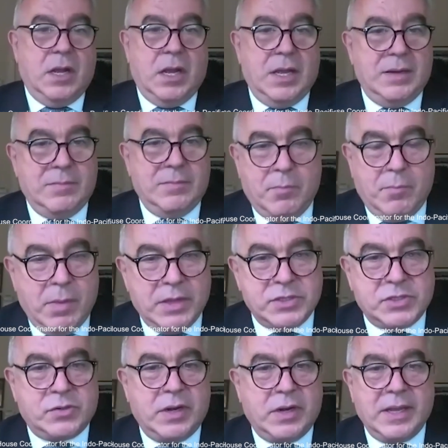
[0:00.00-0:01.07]
on
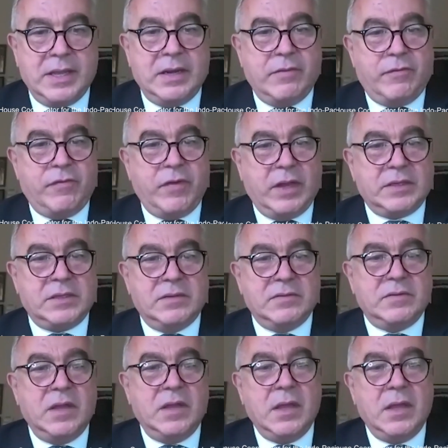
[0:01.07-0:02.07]
mustering an effective